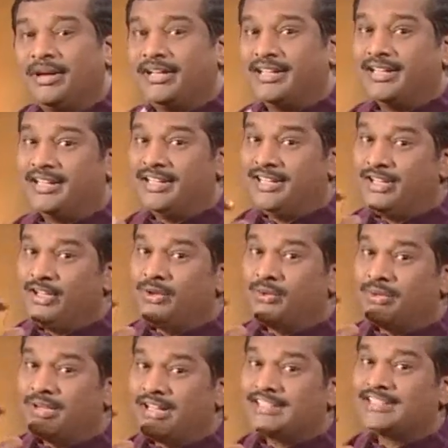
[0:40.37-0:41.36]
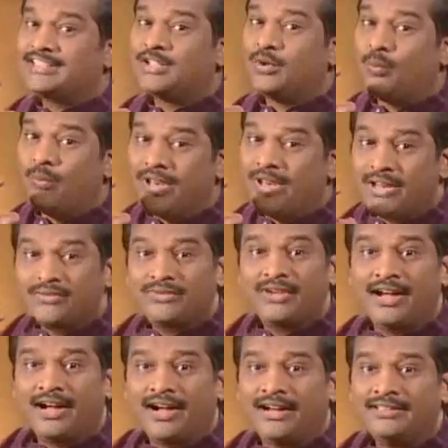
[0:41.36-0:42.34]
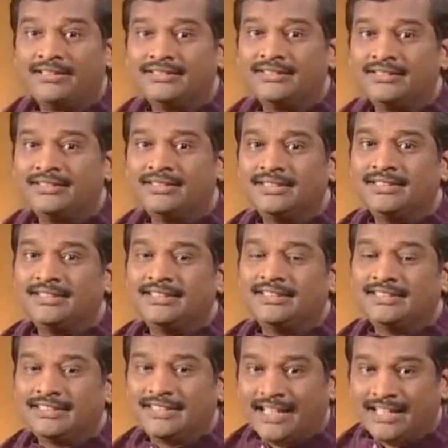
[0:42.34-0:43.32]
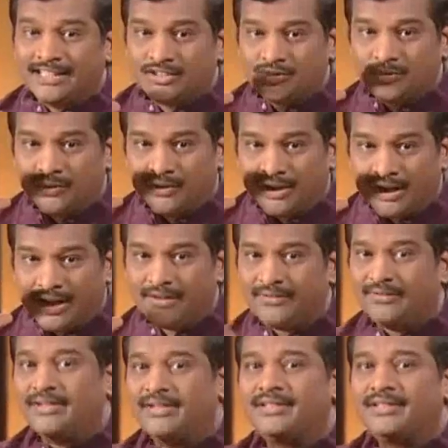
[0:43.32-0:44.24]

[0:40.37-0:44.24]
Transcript: But he who does the will of God stands forever.